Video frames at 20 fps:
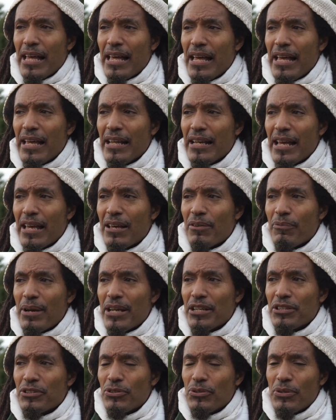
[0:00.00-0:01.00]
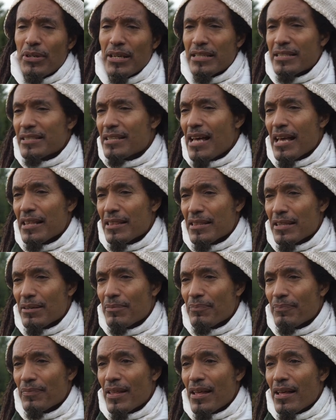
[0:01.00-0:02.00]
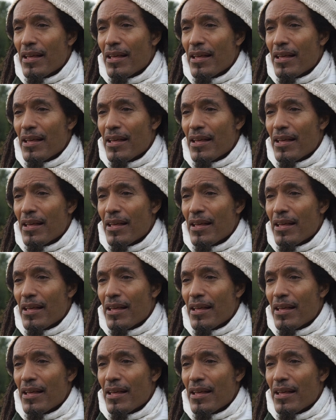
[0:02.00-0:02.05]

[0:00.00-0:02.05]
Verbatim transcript: in a way to excite them